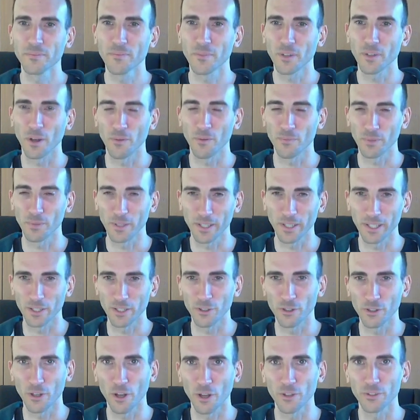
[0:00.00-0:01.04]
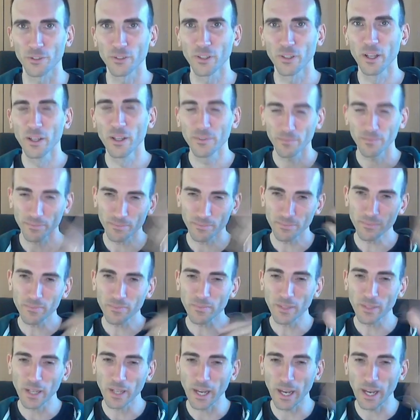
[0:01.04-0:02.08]
Hopefully you got
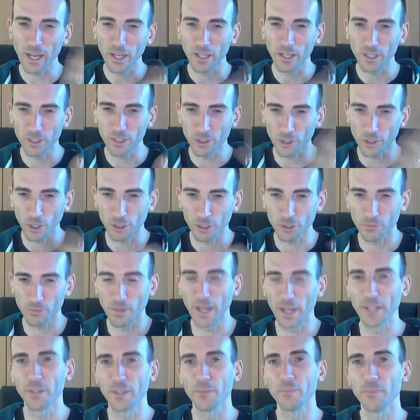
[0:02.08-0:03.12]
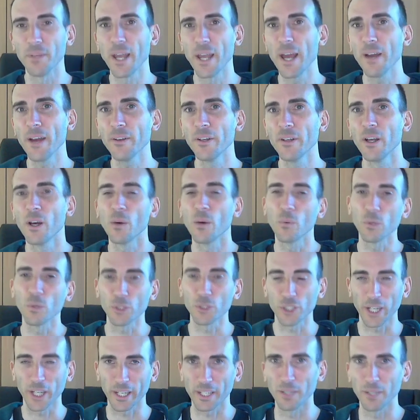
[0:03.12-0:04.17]
to write them down. We'll
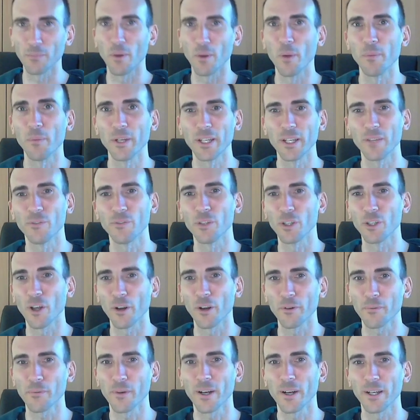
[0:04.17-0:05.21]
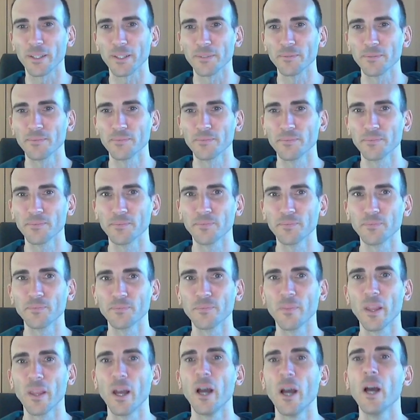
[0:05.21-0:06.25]
check in a moment if you got it right.
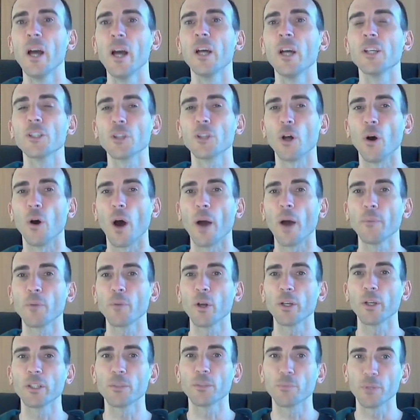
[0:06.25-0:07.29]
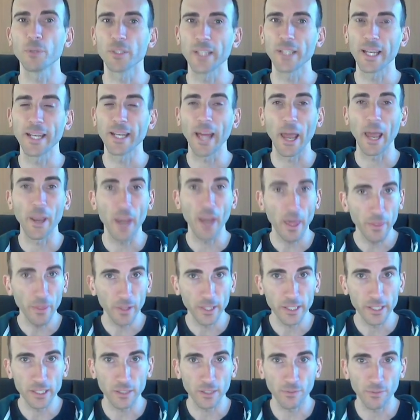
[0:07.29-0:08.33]
So I'm going to present another
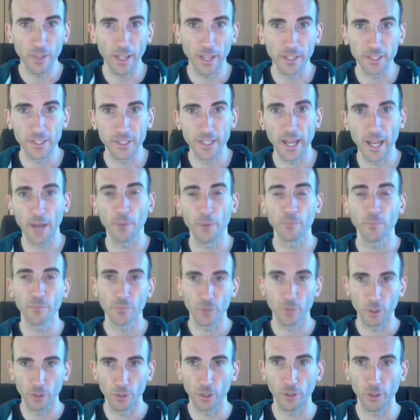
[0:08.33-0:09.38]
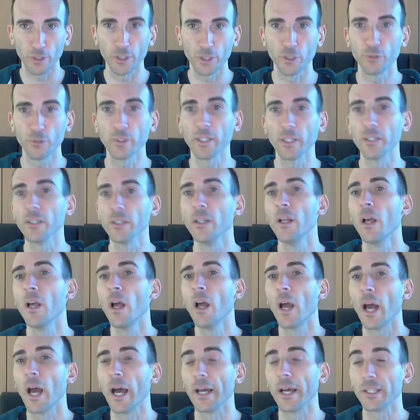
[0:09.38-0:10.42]
list of letters now. You know the drill.
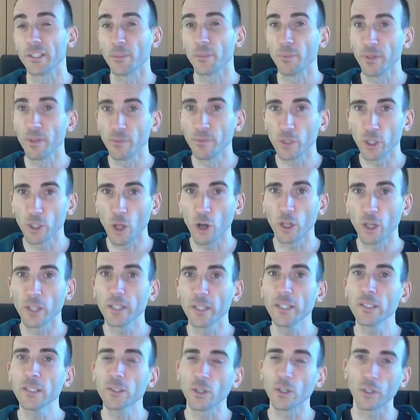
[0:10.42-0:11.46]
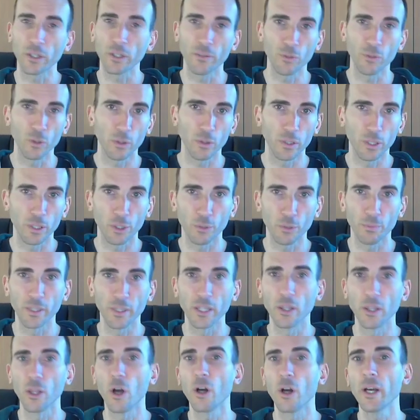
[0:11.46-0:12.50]
It's a bit of a longer list, so I'll give you a little bit
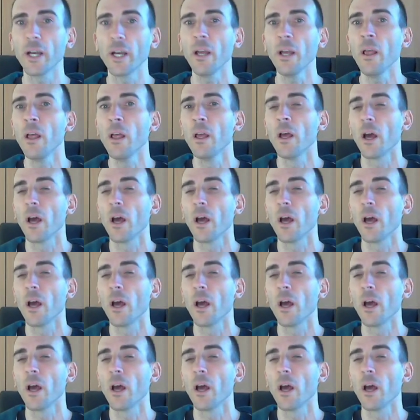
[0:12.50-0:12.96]
longer.